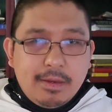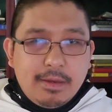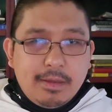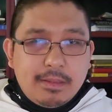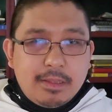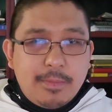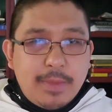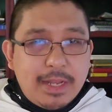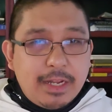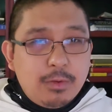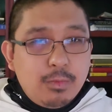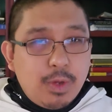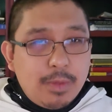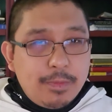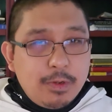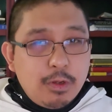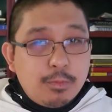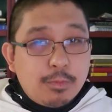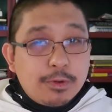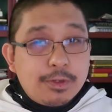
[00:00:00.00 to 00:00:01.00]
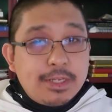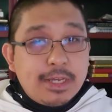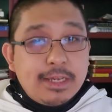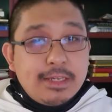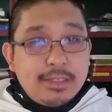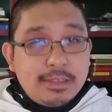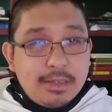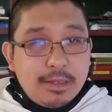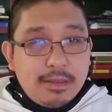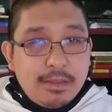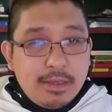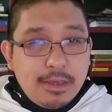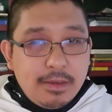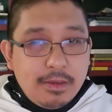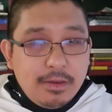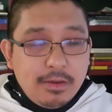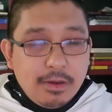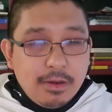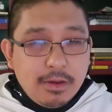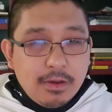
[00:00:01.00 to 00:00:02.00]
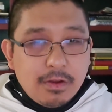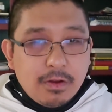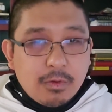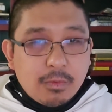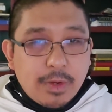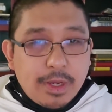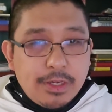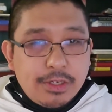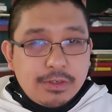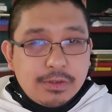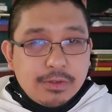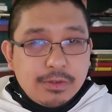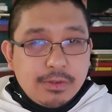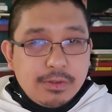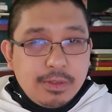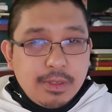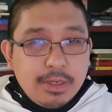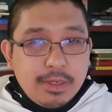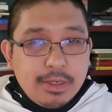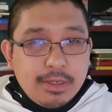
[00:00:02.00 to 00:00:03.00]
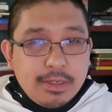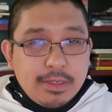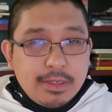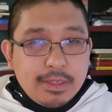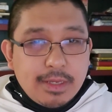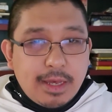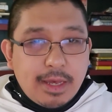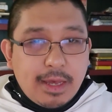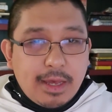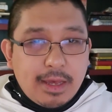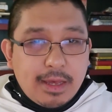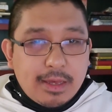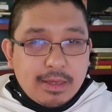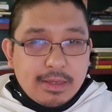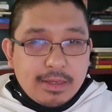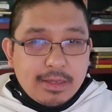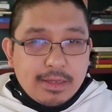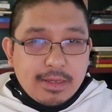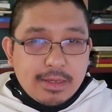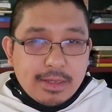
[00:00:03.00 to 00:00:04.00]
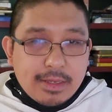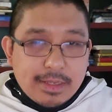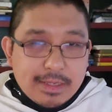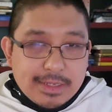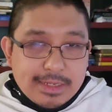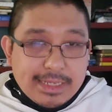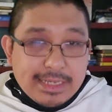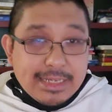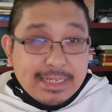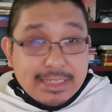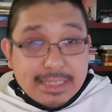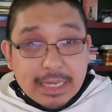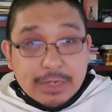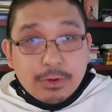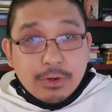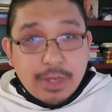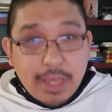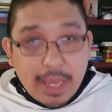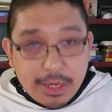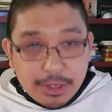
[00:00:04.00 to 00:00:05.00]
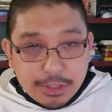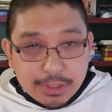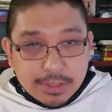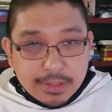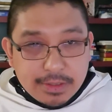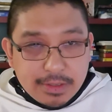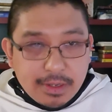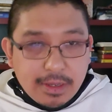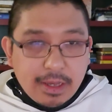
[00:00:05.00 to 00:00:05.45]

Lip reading: the men and women who protested the racial desegregation